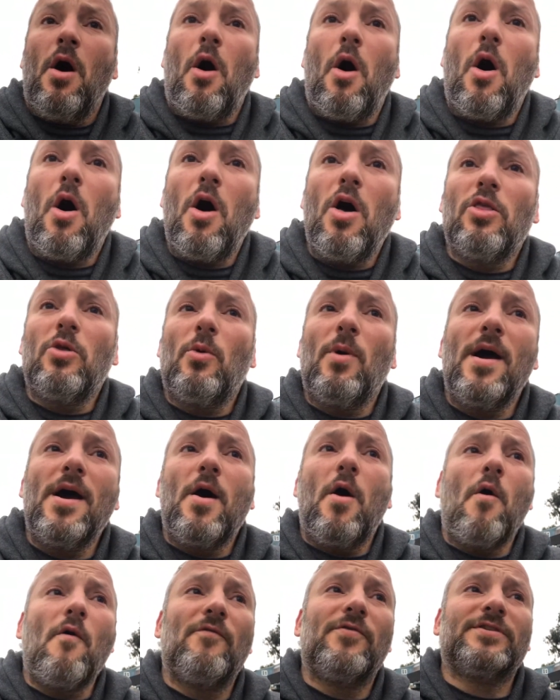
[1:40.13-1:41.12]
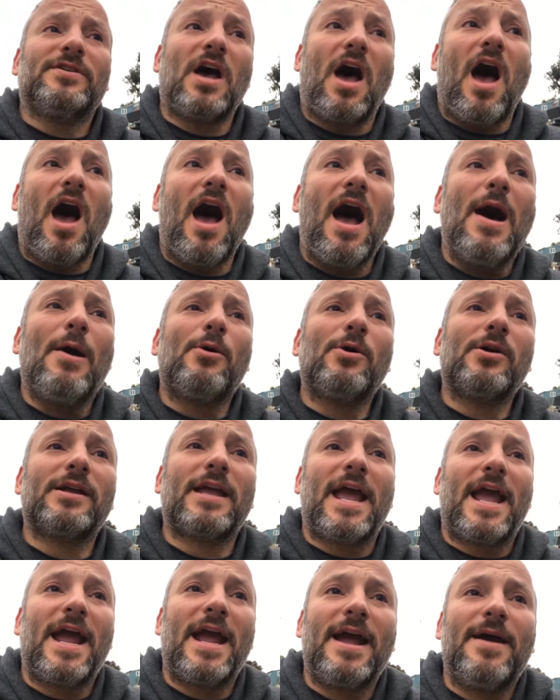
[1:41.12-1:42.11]
all the way over to our
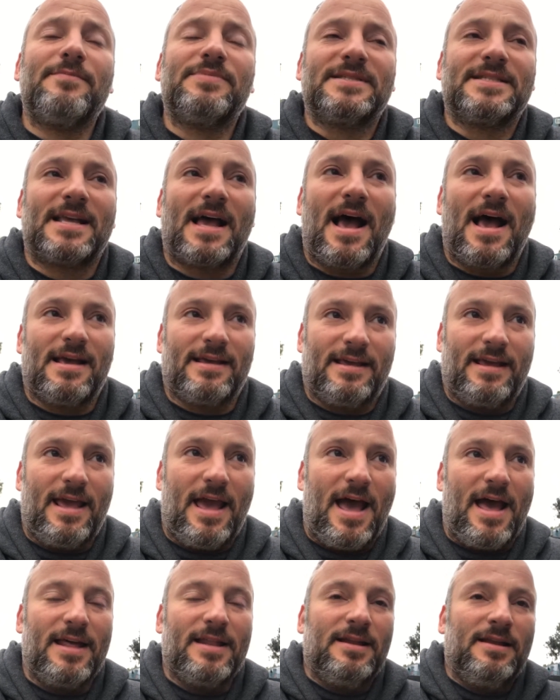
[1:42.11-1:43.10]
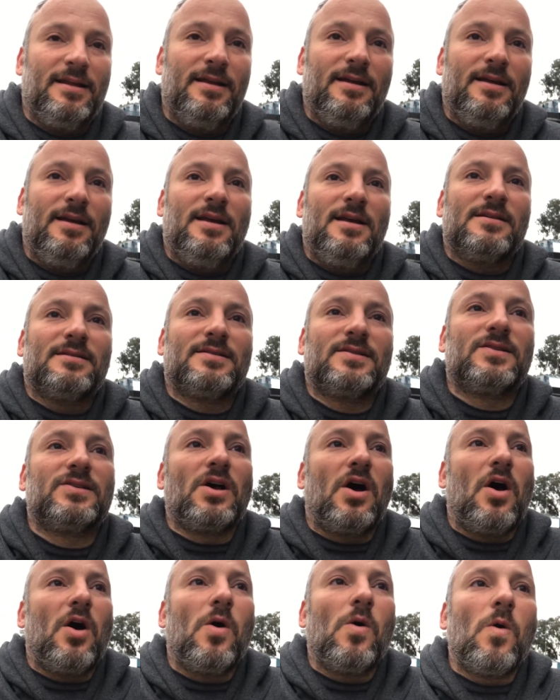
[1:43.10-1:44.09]
campsite yet.
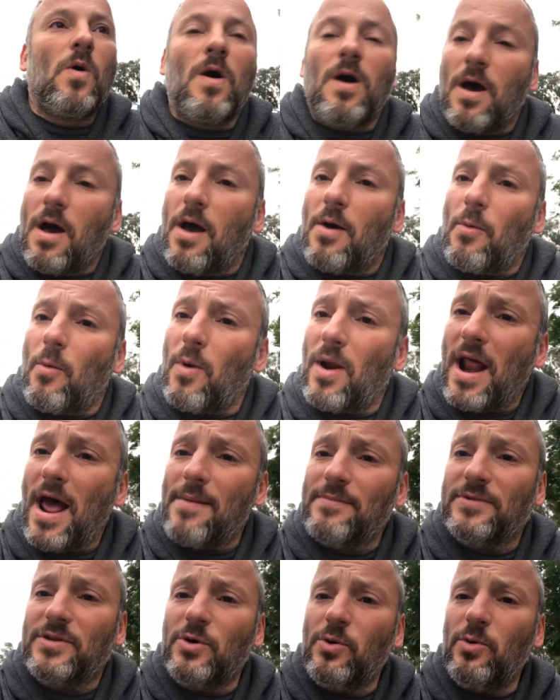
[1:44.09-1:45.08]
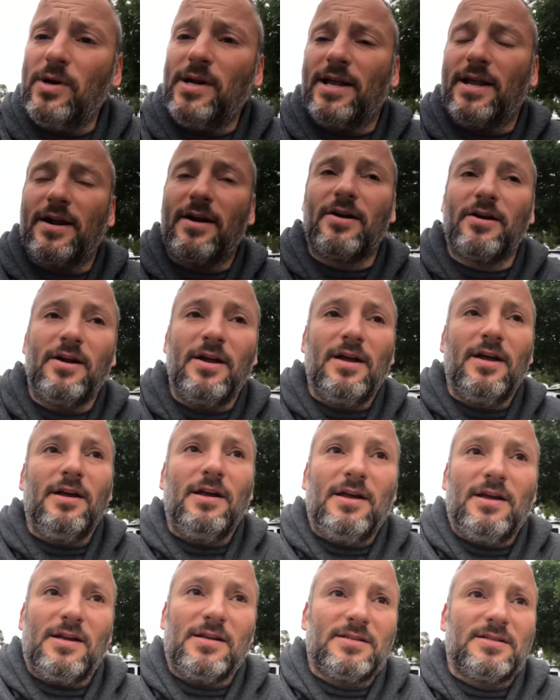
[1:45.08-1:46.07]
So what I'm doing here
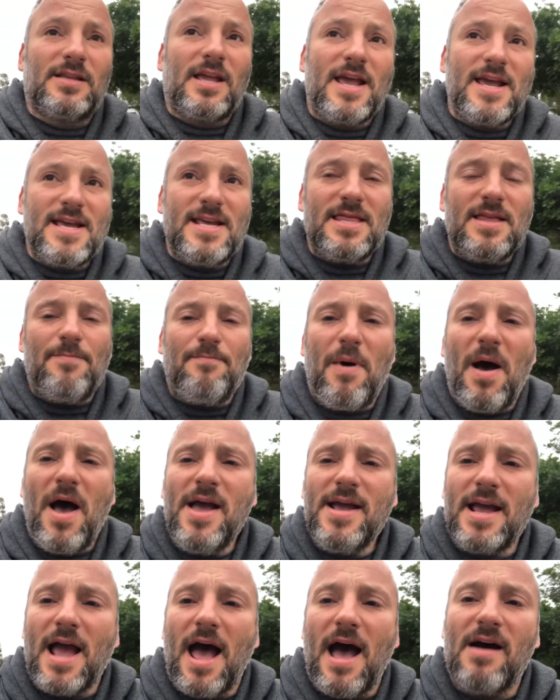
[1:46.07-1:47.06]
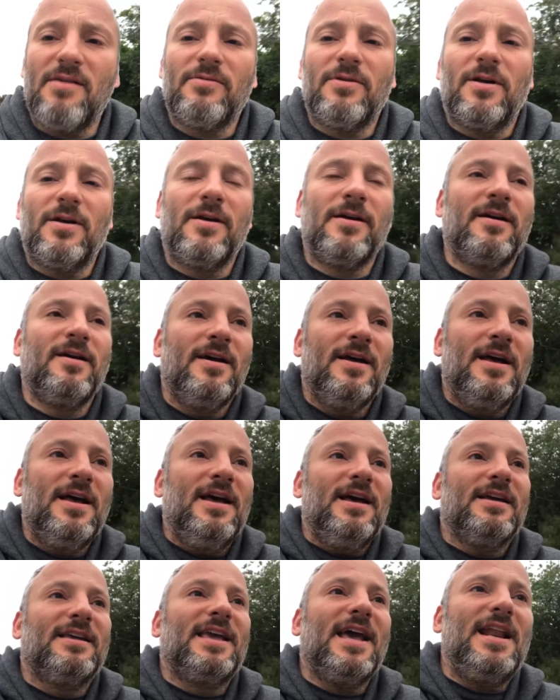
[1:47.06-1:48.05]
is taking the bike out,
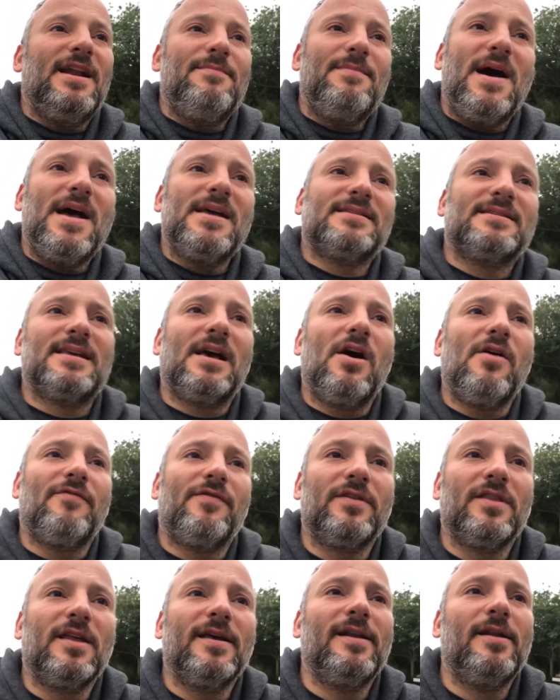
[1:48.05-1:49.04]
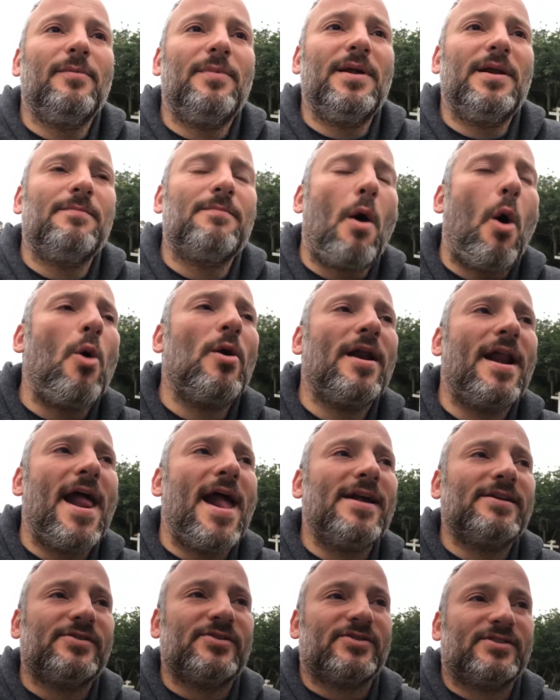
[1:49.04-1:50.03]
getting myself a little bit of morning
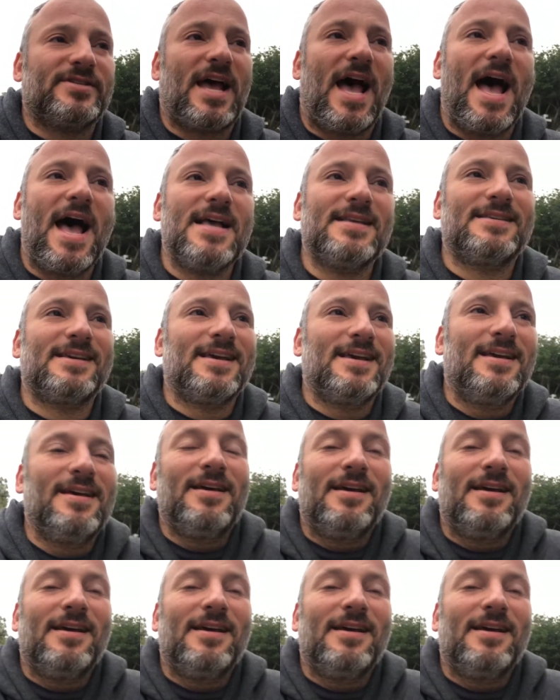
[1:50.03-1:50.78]
exercise,